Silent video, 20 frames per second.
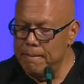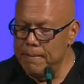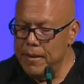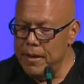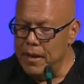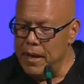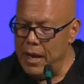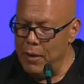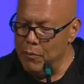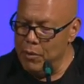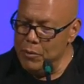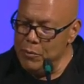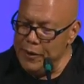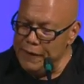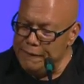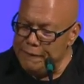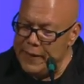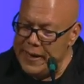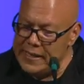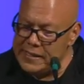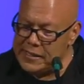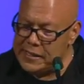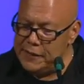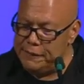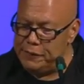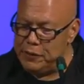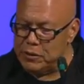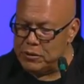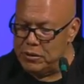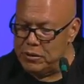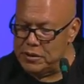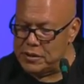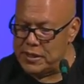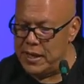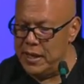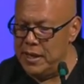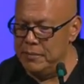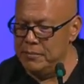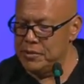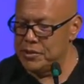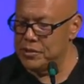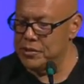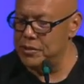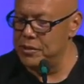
And when we face difficult times,